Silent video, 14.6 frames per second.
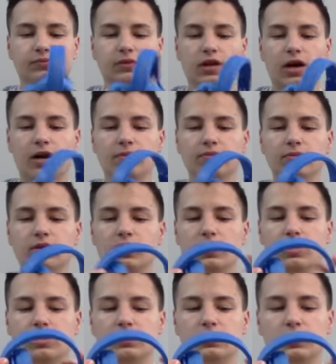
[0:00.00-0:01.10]
up.
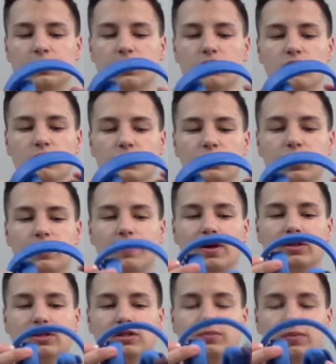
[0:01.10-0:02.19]
See, the cool thing
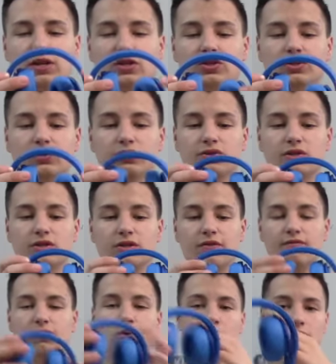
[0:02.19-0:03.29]
about these mixers is they
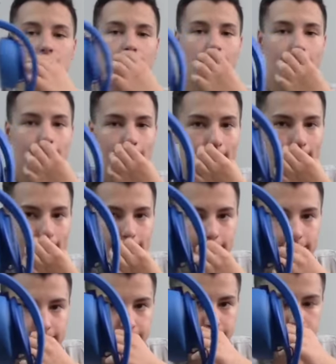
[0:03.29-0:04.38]
fold up
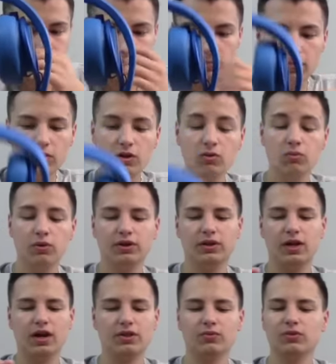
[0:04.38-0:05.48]
where
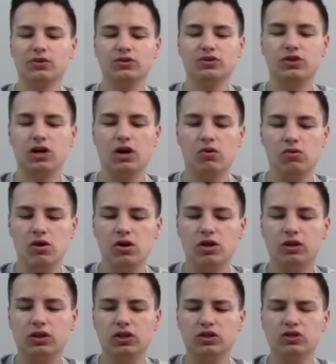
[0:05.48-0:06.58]
the other ones don't.
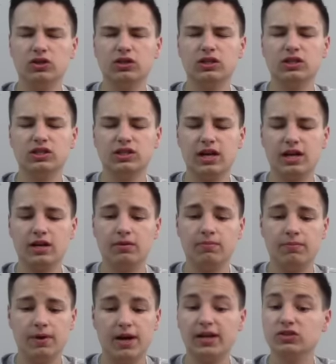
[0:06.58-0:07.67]
These are the
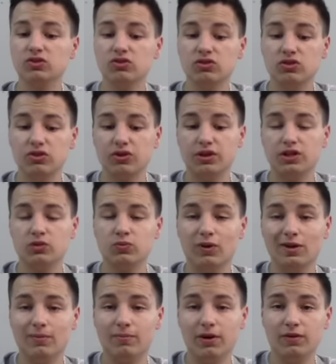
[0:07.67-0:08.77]
second best. There is
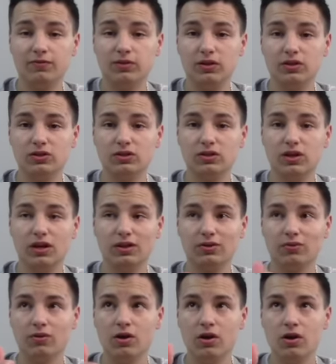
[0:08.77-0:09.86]
one above these,
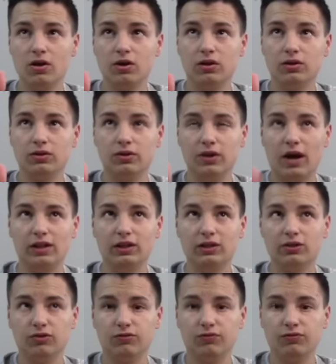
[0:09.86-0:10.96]
and
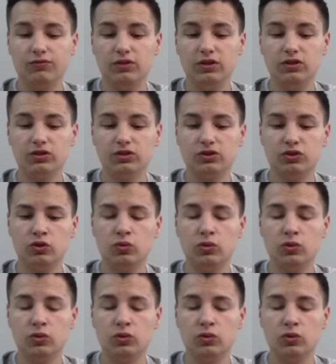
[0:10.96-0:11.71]
these are $200